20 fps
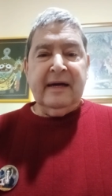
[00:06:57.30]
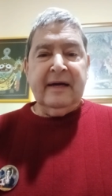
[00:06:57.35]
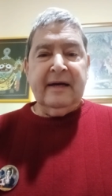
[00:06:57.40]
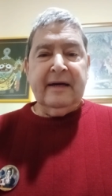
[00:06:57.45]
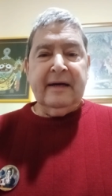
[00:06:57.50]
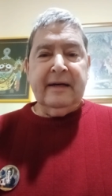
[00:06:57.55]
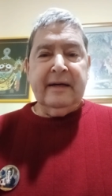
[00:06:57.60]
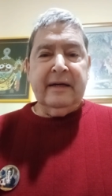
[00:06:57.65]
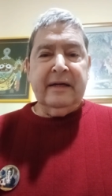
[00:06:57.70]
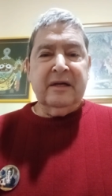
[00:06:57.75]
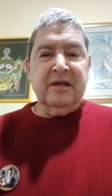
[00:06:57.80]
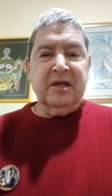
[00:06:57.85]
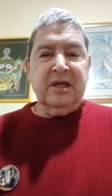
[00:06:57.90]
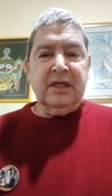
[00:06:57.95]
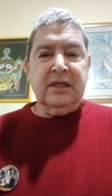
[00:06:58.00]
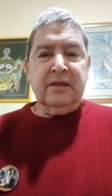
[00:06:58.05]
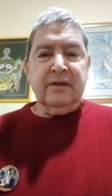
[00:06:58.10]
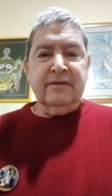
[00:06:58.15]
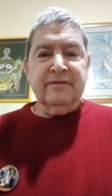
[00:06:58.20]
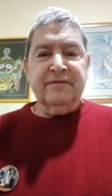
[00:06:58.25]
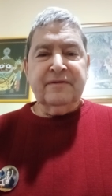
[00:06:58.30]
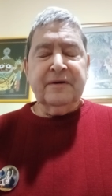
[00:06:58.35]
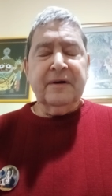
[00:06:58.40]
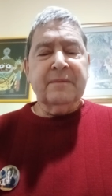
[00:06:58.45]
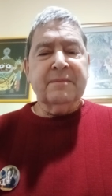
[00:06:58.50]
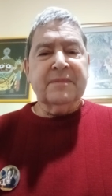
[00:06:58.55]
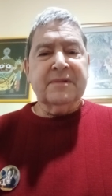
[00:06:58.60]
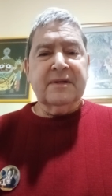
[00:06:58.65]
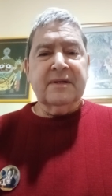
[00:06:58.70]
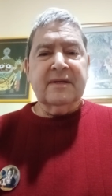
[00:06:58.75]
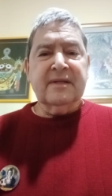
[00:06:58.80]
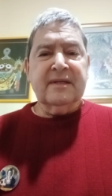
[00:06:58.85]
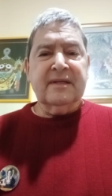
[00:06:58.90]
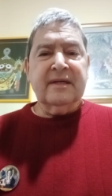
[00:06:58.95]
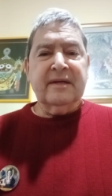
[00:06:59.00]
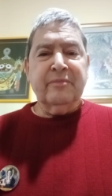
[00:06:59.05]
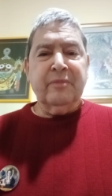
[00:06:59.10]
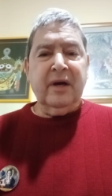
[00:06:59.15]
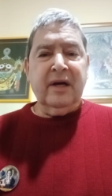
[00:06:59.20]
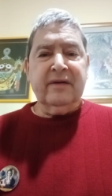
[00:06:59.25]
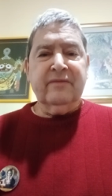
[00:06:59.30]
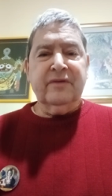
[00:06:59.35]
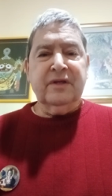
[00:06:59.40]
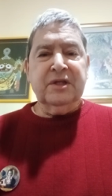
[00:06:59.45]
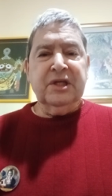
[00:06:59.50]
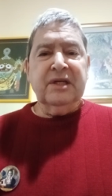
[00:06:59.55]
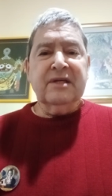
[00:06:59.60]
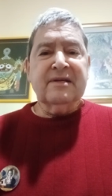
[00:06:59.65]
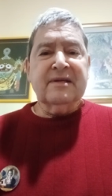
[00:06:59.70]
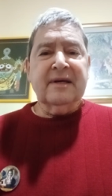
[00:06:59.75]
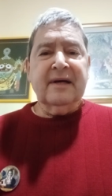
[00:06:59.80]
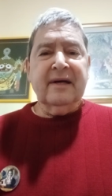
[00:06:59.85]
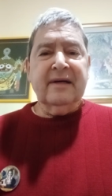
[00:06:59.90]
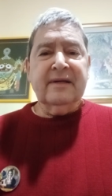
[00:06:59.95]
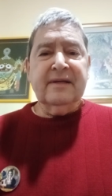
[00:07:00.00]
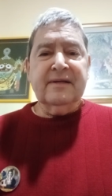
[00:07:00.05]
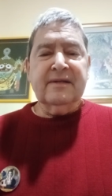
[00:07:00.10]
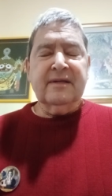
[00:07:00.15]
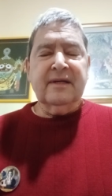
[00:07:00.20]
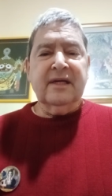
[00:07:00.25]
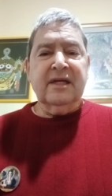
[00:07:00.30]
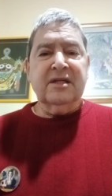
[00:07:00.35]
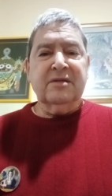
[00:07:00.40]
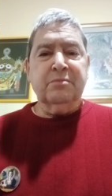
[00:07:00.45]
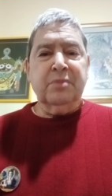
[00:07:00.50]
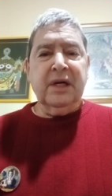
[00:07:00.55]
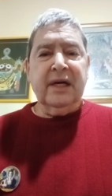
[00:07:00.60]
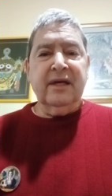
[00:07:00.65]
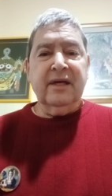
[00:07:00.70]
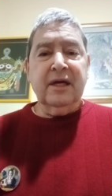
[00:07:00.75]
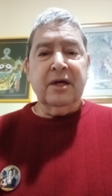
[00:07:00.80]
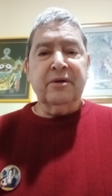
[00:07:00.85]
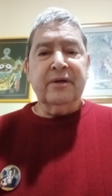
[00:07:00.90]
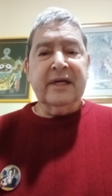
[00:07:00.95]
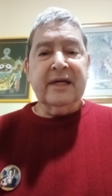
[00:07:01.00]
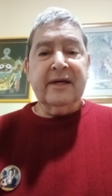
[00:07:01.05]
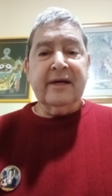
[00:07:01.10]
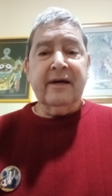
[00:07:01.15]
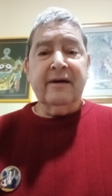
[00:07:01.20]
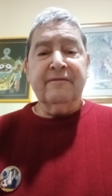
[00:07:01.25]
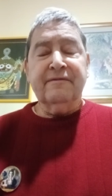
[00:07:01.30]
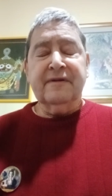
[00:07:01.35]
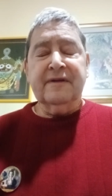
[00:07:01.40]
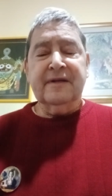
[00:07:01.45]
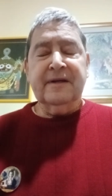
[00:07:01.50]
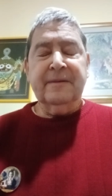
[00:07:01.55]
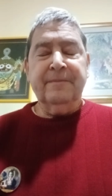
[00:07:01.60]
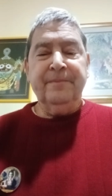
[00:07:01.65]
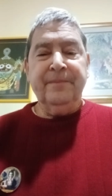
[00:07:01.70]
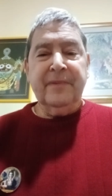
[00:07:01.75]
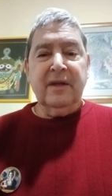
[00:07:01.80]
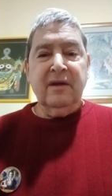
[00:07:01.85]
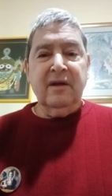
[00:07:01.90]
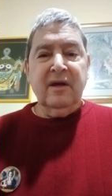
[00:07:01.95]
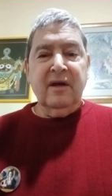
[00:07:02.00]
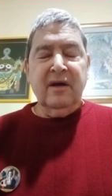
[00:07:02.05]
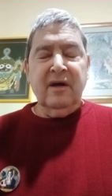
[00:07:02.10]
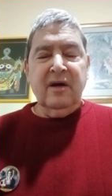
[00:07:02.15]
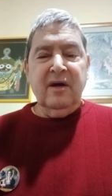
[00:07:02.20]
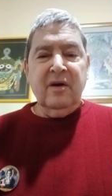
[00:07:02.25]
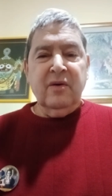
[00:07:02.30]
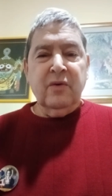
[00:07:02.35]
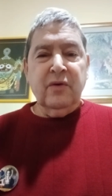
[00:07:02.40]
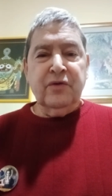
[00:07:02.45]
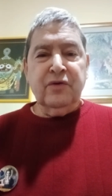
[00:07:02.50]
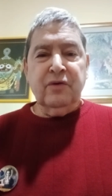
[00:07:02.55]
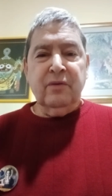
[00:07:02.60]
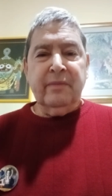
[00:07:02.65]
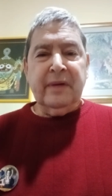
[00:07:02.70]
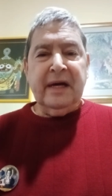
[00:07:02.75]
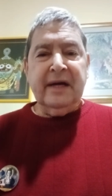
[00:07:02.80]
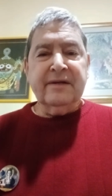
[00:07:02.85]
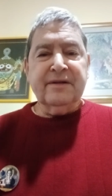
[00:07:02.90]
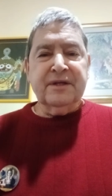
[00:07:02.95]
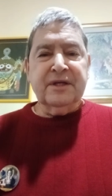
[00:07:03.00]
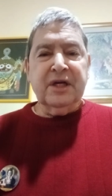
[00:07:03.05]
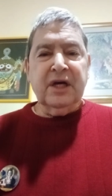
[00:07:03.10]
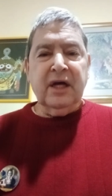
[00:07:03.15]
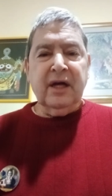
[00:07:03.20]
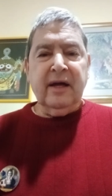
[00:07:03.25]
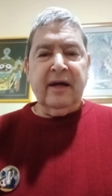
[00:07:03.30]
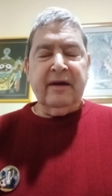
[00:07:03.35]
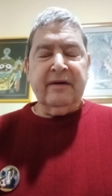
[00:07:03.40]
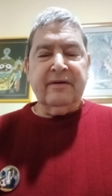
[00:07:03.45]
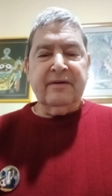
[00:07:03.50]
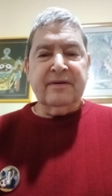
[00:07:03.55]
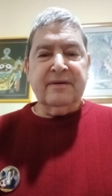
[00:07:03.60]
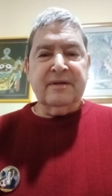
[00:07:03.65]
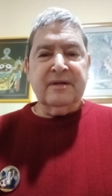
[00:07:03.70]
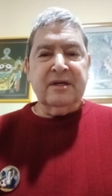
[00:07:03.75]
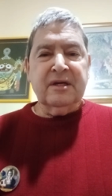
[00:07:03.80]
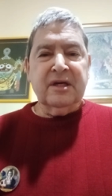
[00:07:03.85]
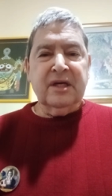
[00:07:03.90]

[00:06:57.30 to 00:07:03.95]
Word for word: uh, confirms this in Bhagavad Gita. He says, By hearing carefully, with your mind and heart